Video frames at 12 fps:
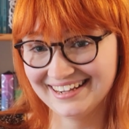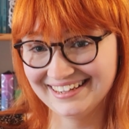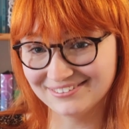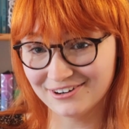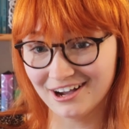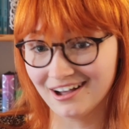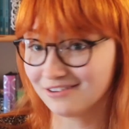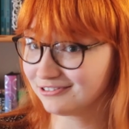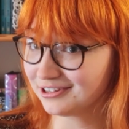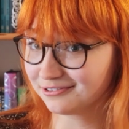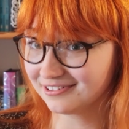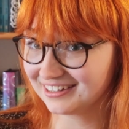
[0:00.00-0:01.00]
We're
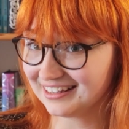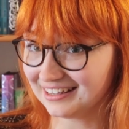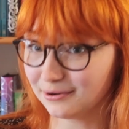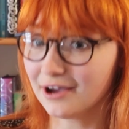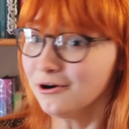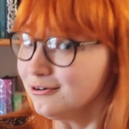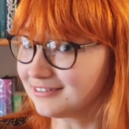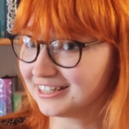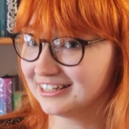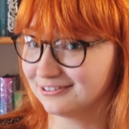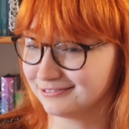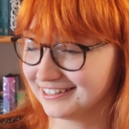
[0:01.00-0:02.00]
halfway through the year. We're over
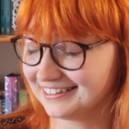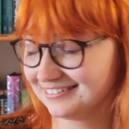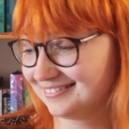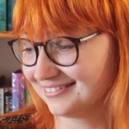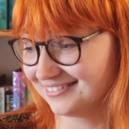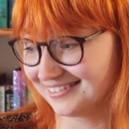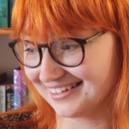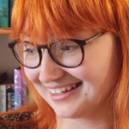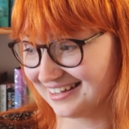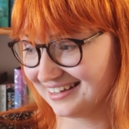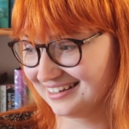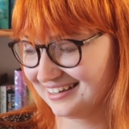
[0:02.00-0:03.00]
halfway through the
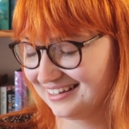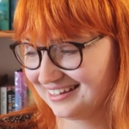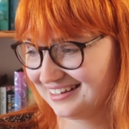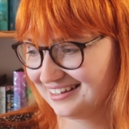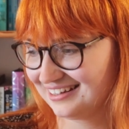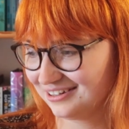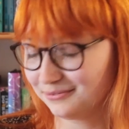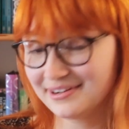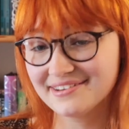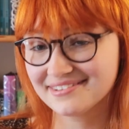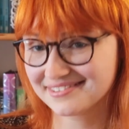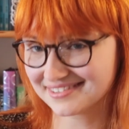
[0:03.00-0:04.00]
year. We
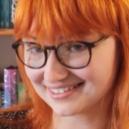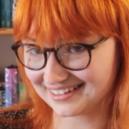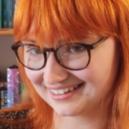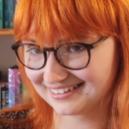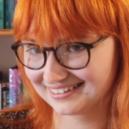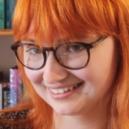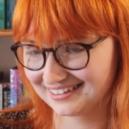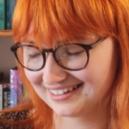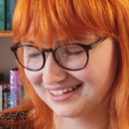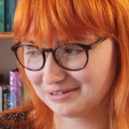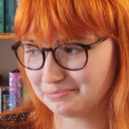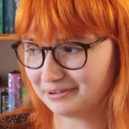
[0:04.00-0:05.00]
shall see.
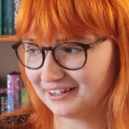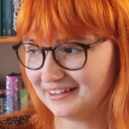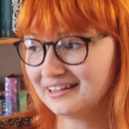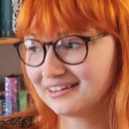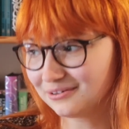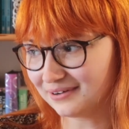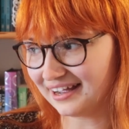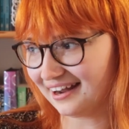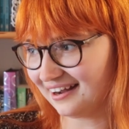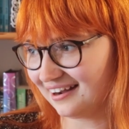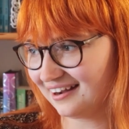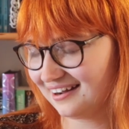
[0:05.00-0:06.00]
But either
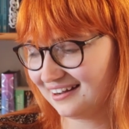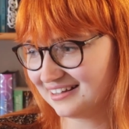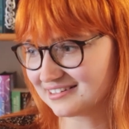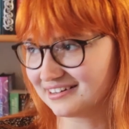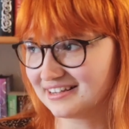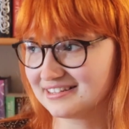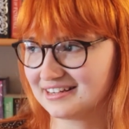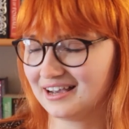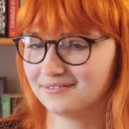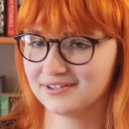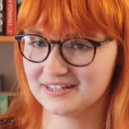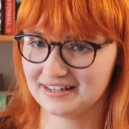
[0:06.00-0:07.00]
way, it's nice to
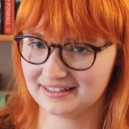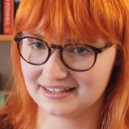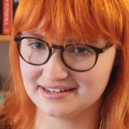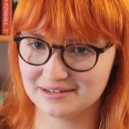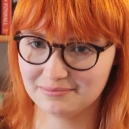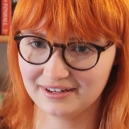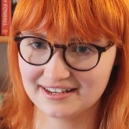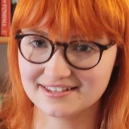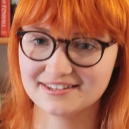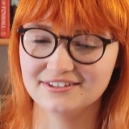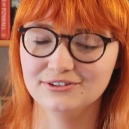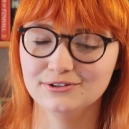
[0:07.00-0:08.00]
have a dedicated
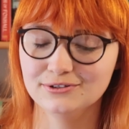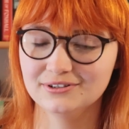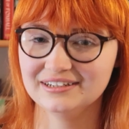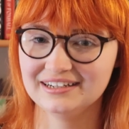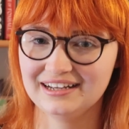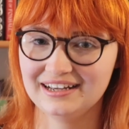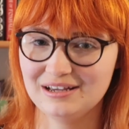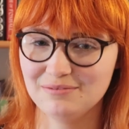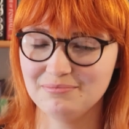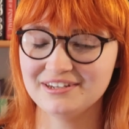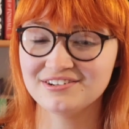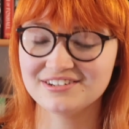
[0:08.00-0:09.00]
place to
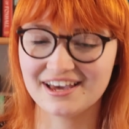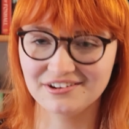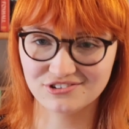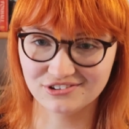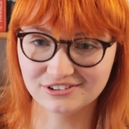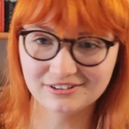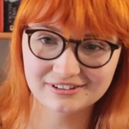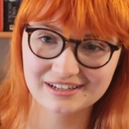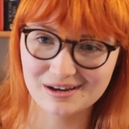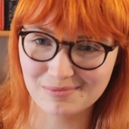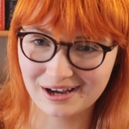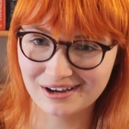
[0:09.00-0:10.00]
be intentional
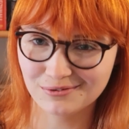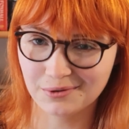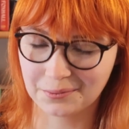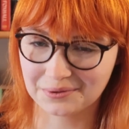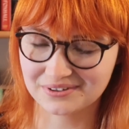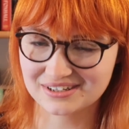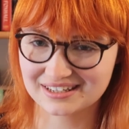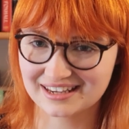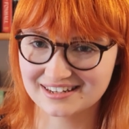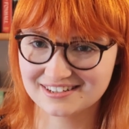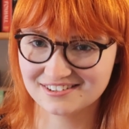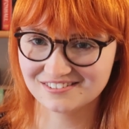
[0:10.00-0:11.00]
about what we want to
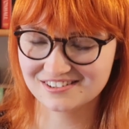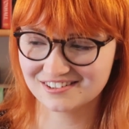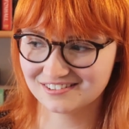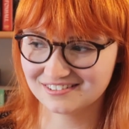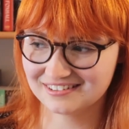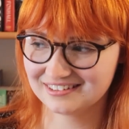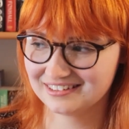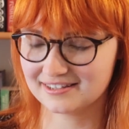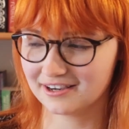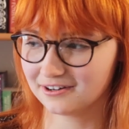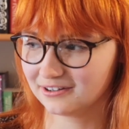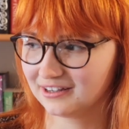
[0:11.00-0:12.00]
get to soon.
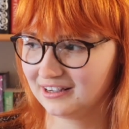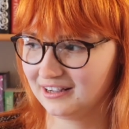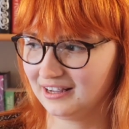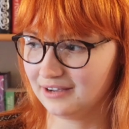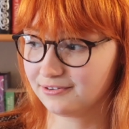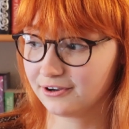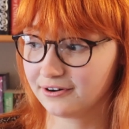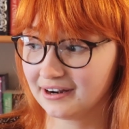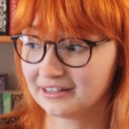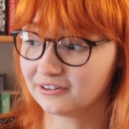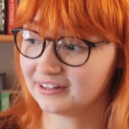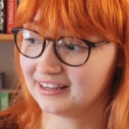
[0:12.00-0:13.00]
So if there are
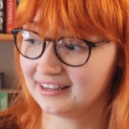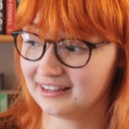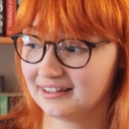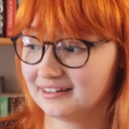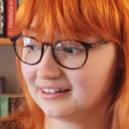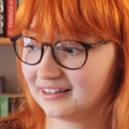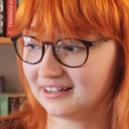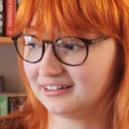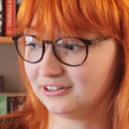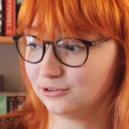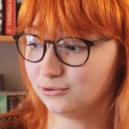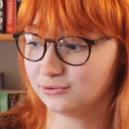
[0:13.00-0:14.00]
any on here
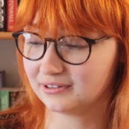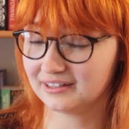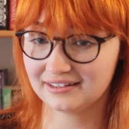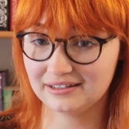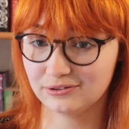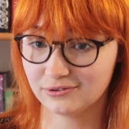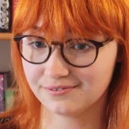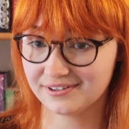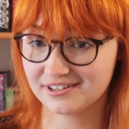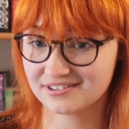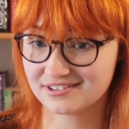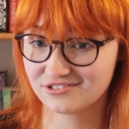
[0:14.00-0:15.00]
that you think either of
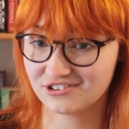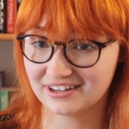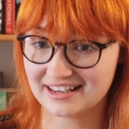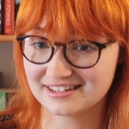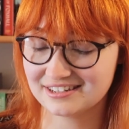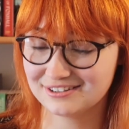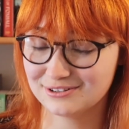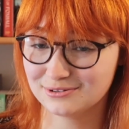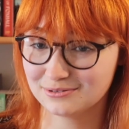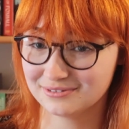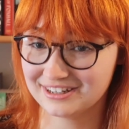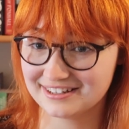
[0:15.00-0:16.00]
us should get to
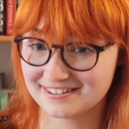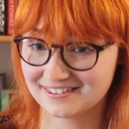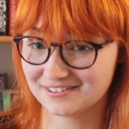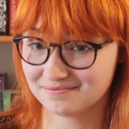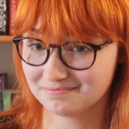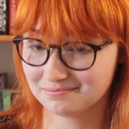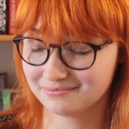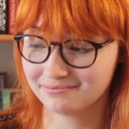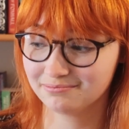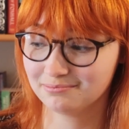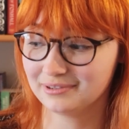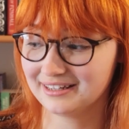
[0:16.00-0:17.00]
really soon,
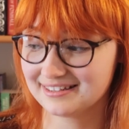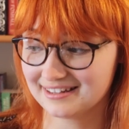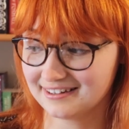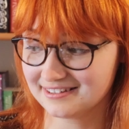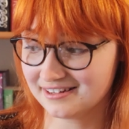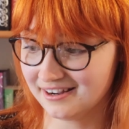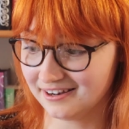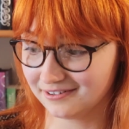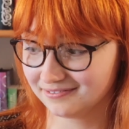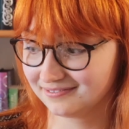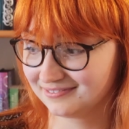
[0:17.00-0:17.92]
please let us know.